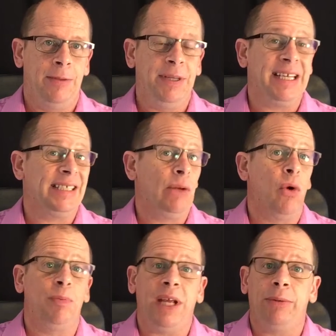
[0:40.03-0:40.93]
because they
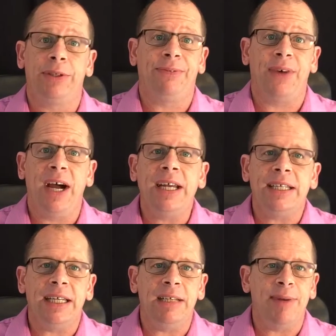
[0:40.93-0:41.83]
won't be able to
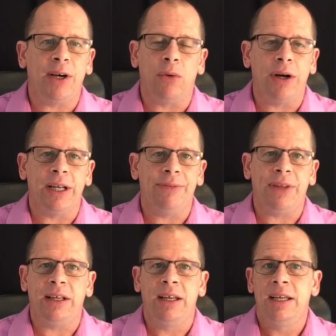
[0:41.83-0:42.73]
find any marijuana if
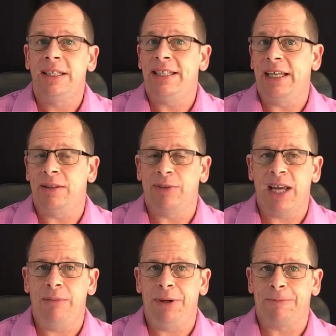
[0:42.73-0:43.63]
they take them
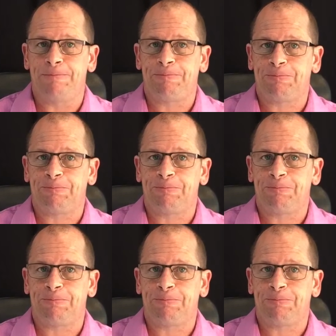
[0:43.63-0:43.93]
camping.